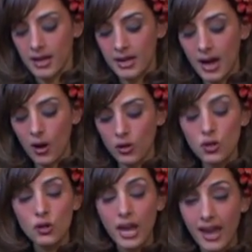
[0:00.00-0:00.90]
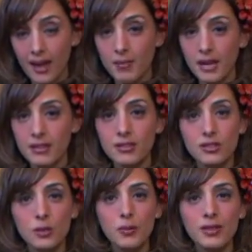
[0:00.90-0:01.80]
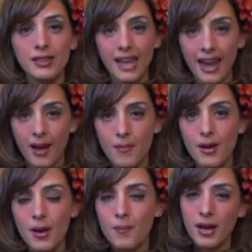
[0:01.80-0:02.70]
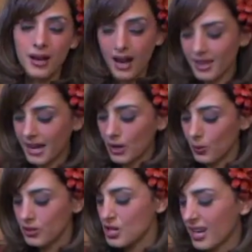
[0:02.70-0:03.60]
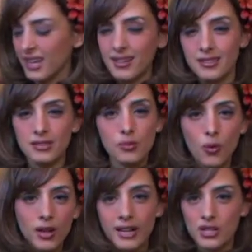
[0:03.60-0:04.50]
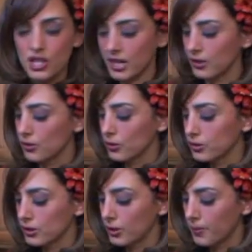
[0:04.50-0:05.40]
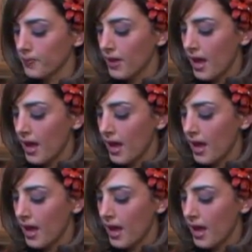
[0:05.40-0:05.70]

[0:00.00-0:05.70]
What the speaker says: Now, you can make this soup with lamb, but I like it with chicken because it's more like a chicken noodle soup.